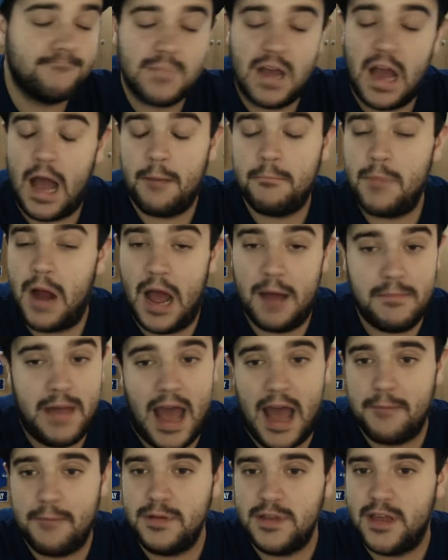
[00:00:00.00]
I'm
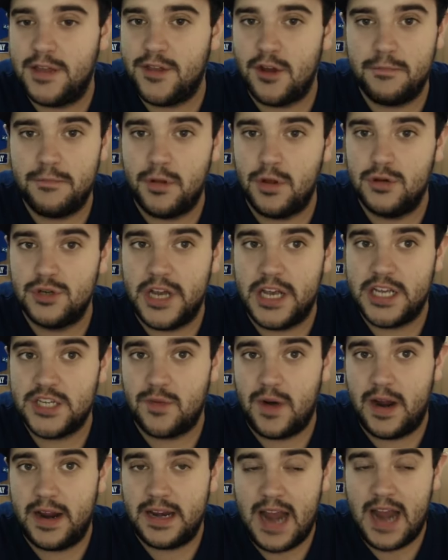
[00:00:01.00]
happy that they're Blue Jays
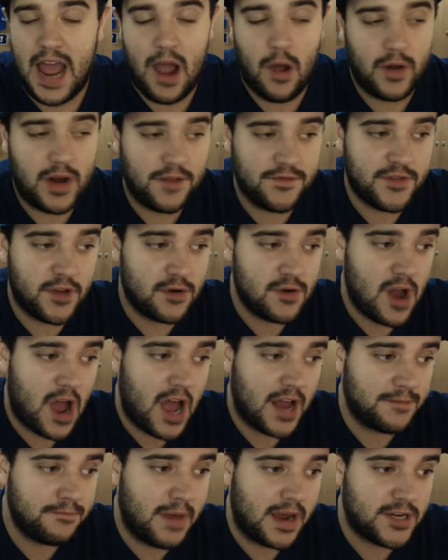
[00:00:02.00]
right now. And if they're
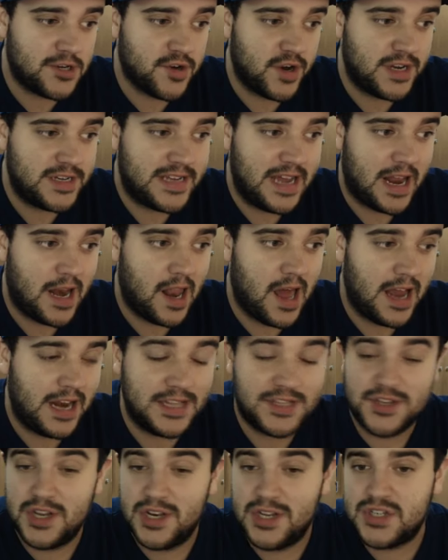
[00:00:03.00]
not by trade deadline,
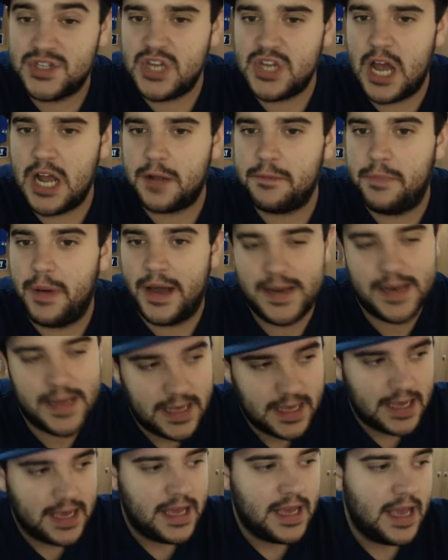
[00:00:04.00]
it's going to suck, but
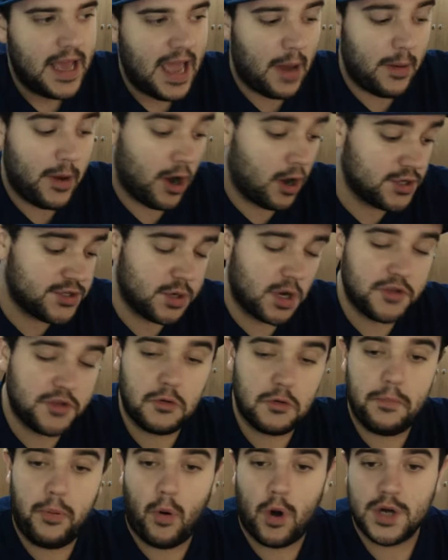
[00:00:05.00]
And we also heard the
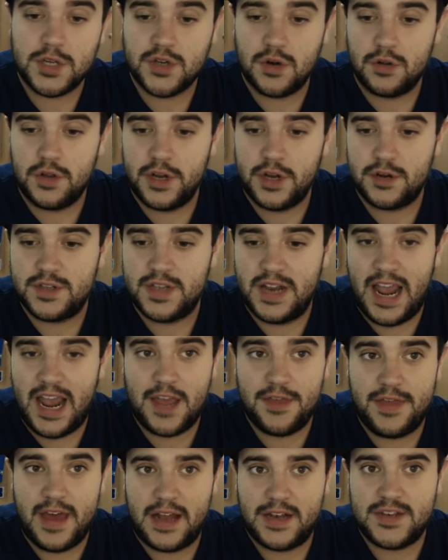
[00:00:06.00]
reports earlier
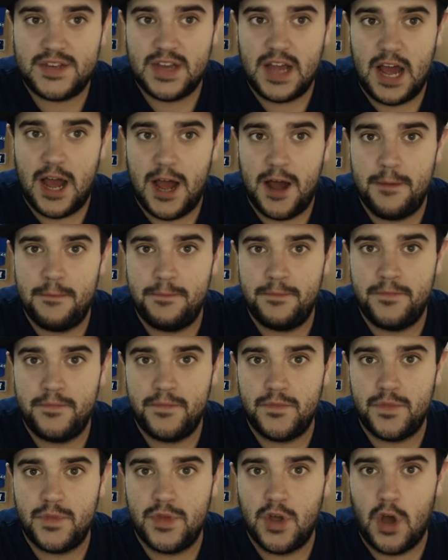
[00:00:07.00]
today that
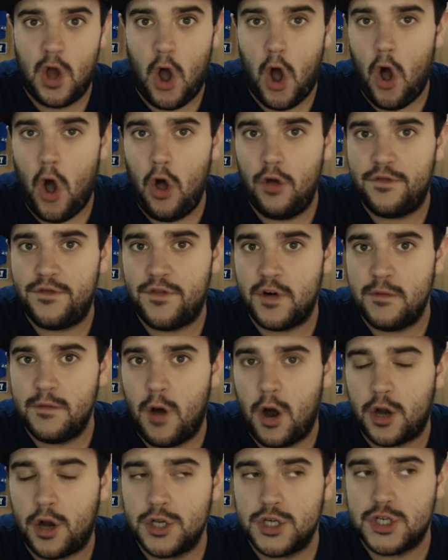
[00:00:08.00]
the haul for
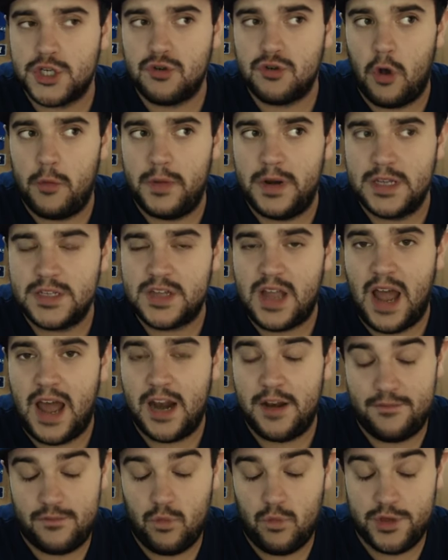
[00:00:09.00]
Marcus Stroman is
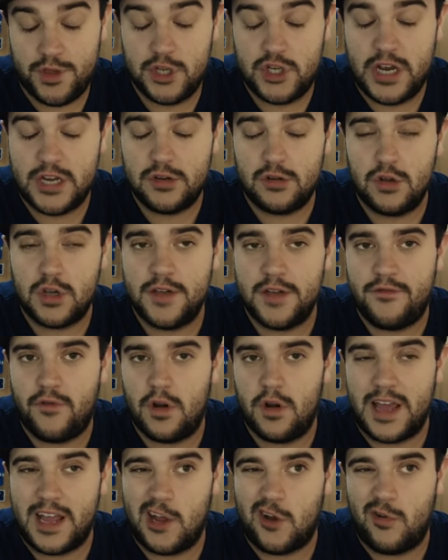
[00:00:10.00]
kind of what the Jays are looking
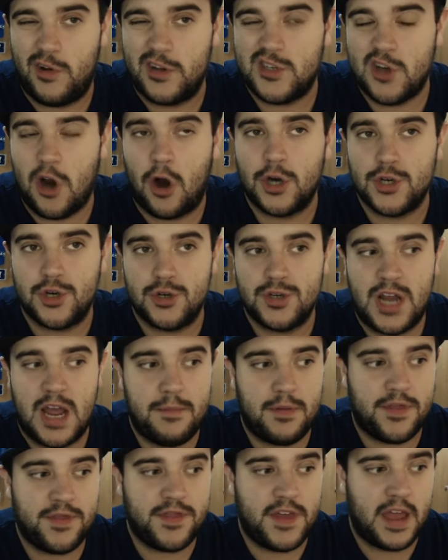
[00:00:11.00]
for, like a Chris Archer
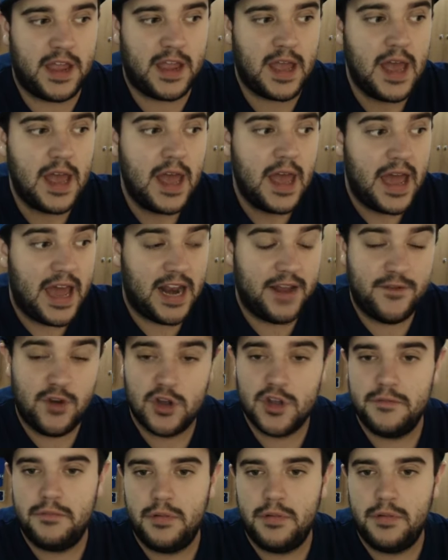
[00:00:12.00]
type of thing. And if you're the